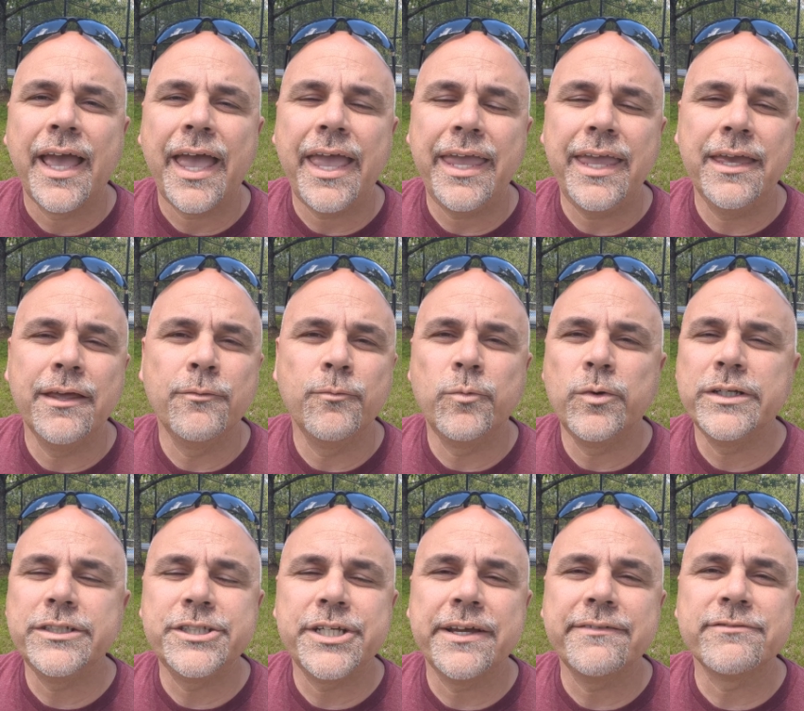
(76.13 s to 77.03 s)
in
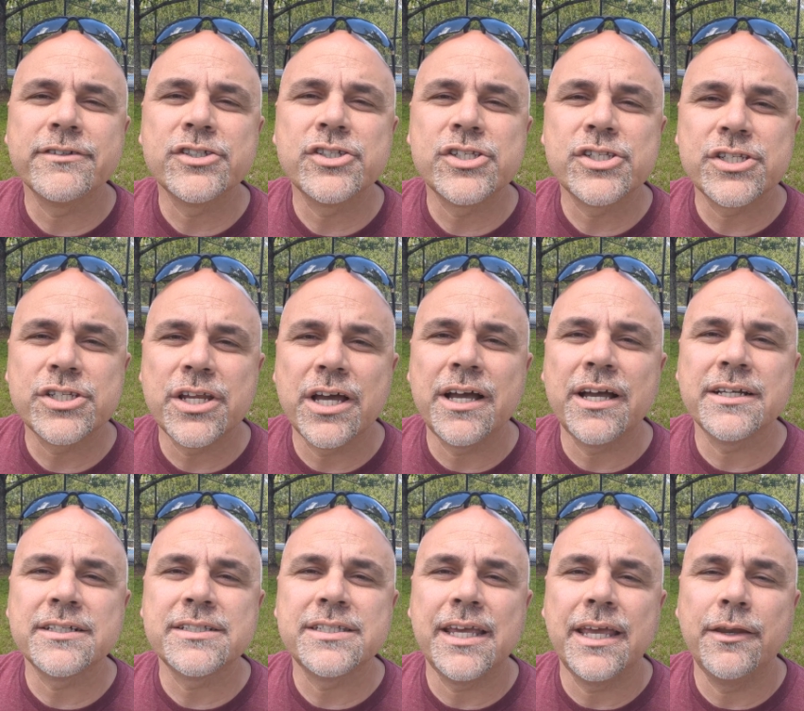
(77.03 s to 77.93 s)
whichever
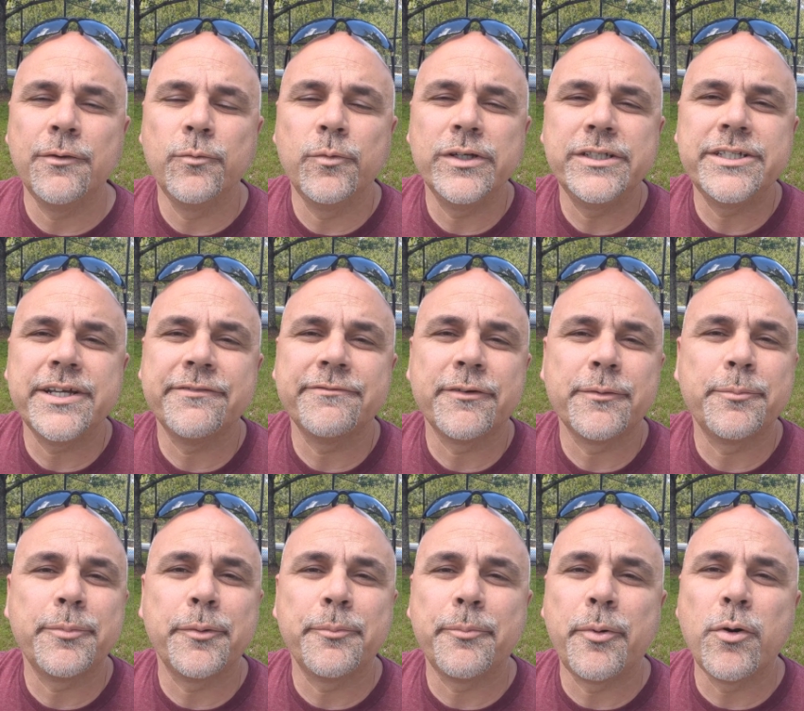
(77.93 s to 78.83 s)
stocks, in whichever
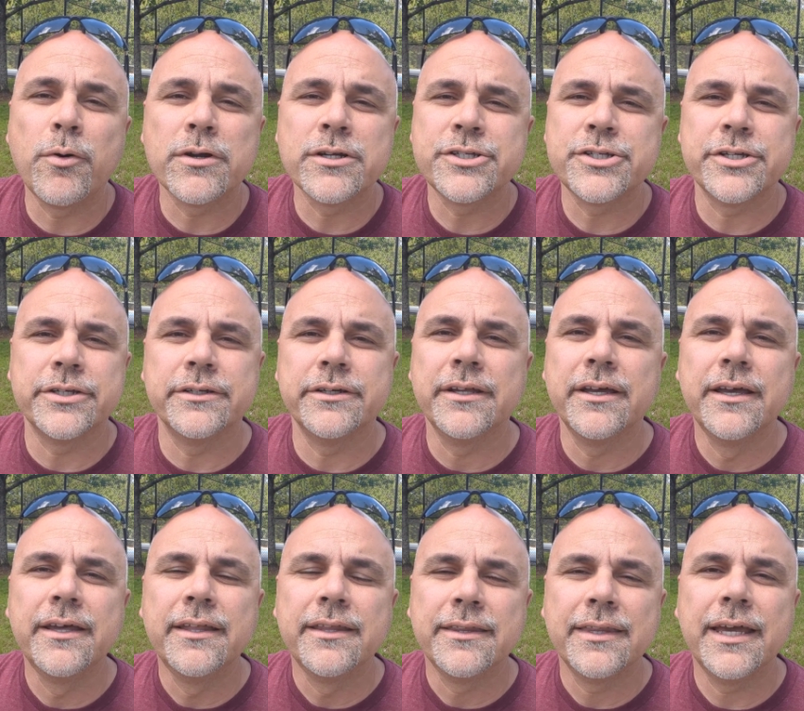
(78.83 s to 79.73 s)
proportion
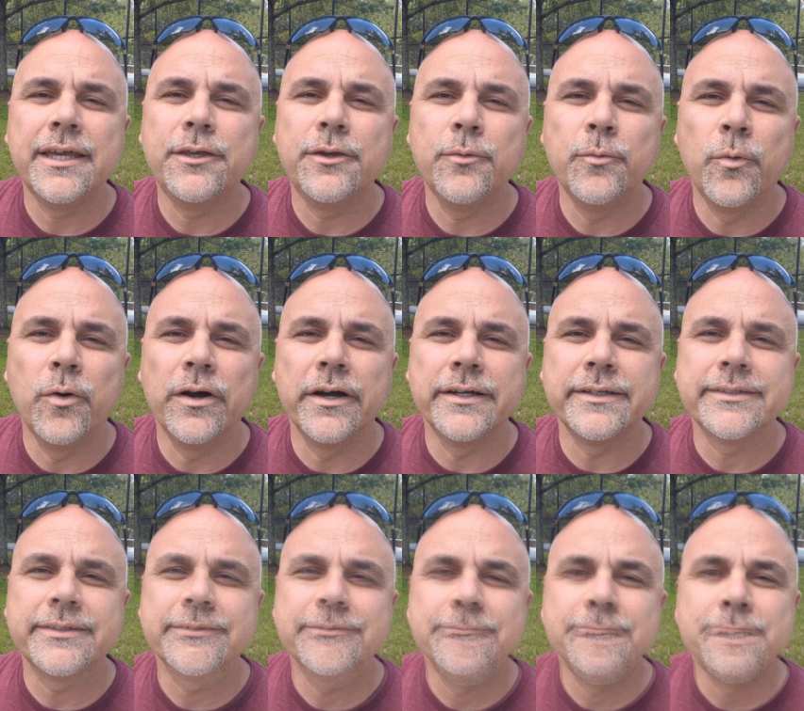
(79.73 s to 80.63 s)
that you want.
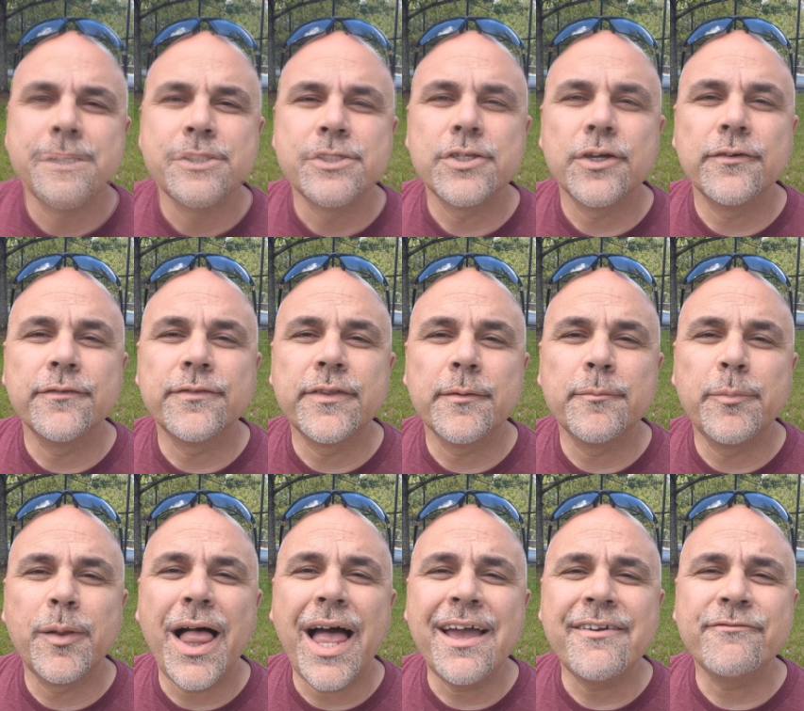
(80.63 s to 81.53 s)
So if the
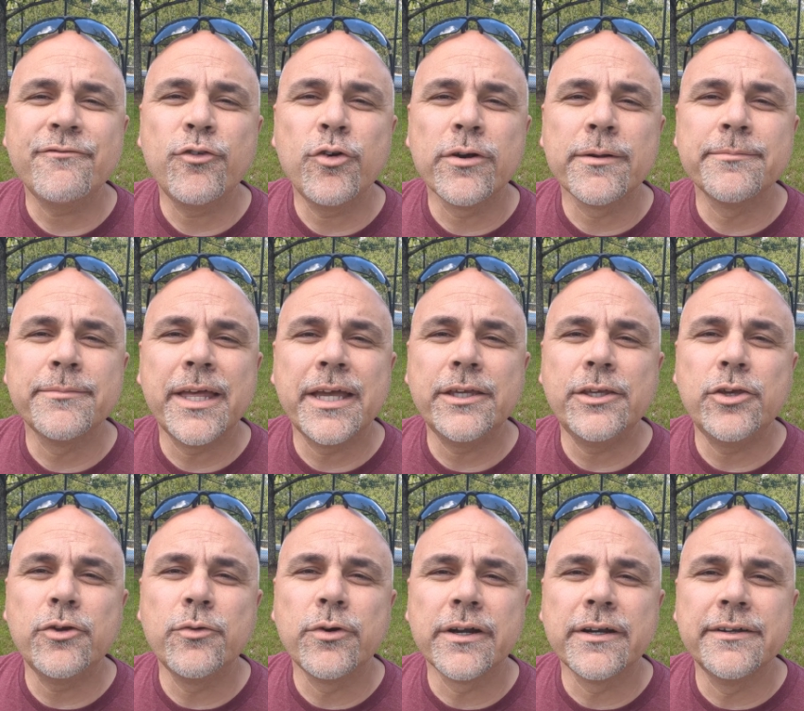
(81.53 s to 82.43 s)
platform that
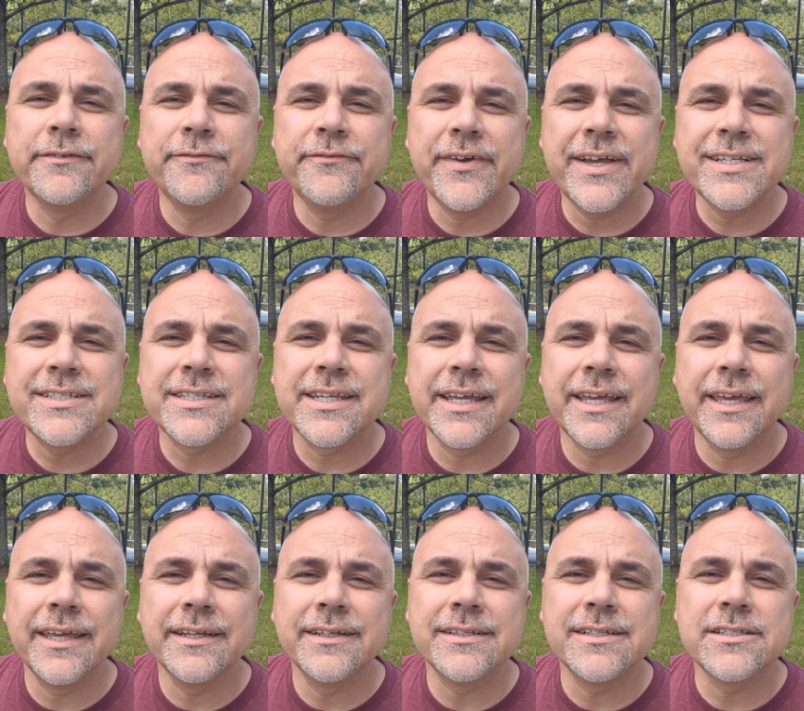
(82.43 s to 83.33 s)
you are investing
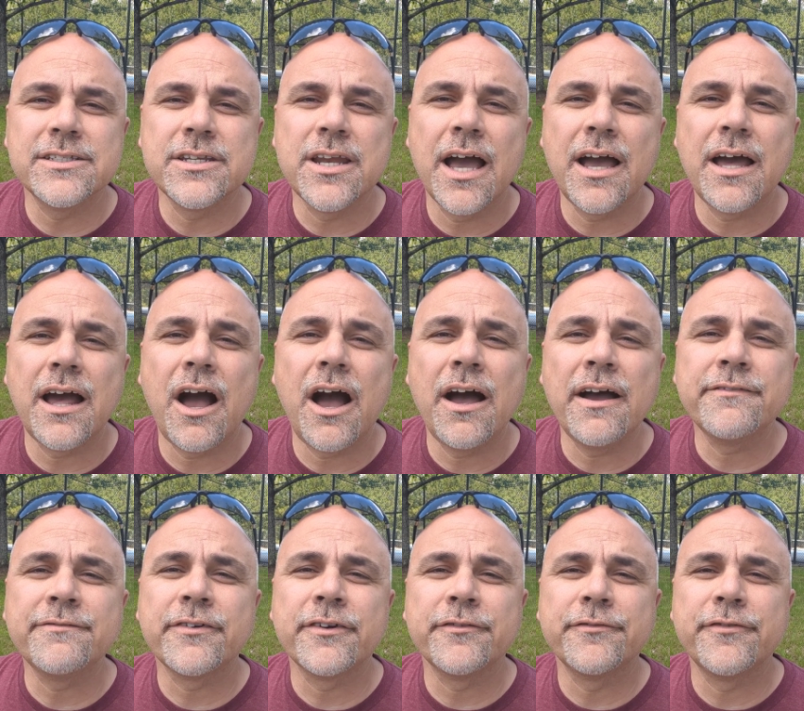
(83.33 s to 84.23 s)
in does not
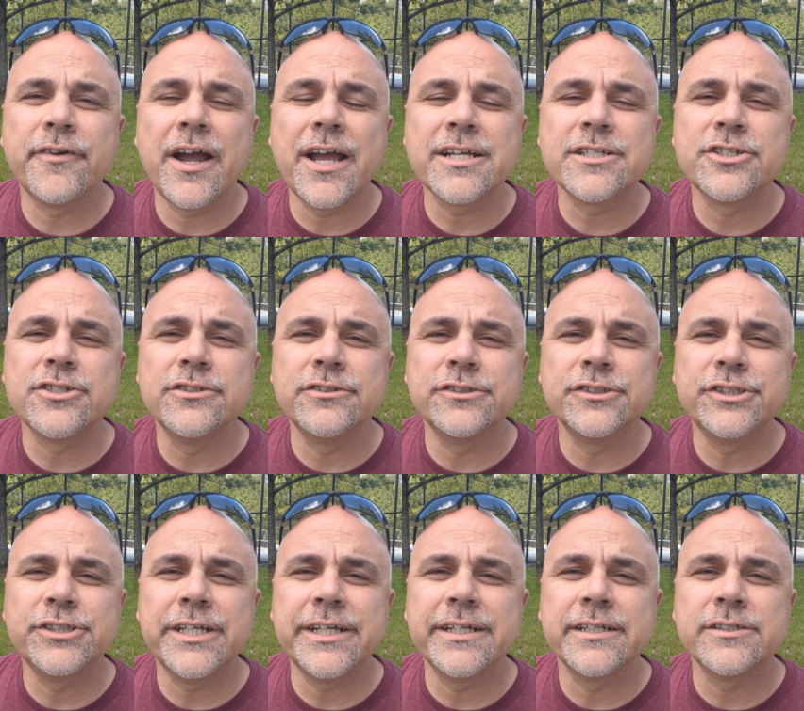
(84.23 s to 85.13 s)
offer fractional
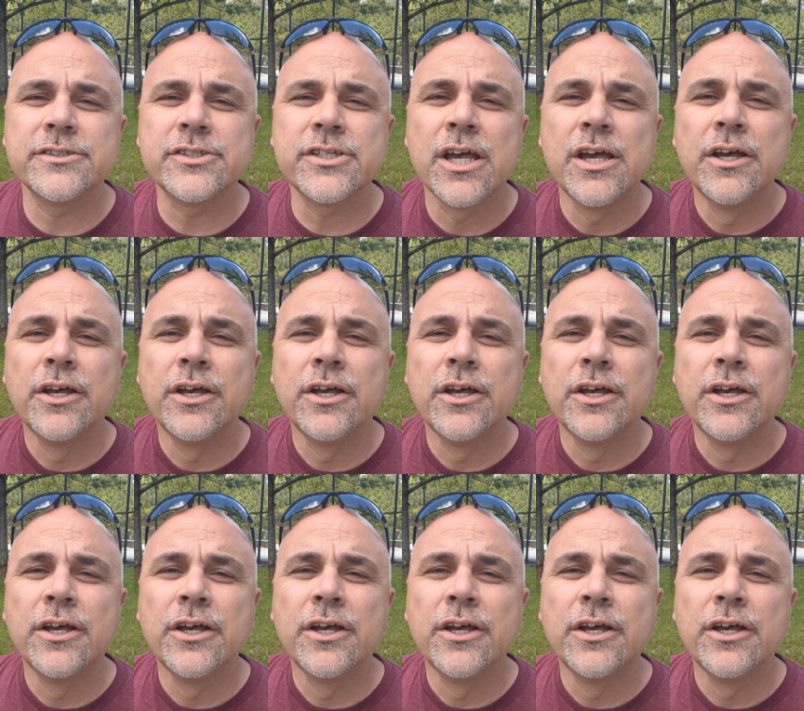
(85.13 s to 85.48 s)
shares,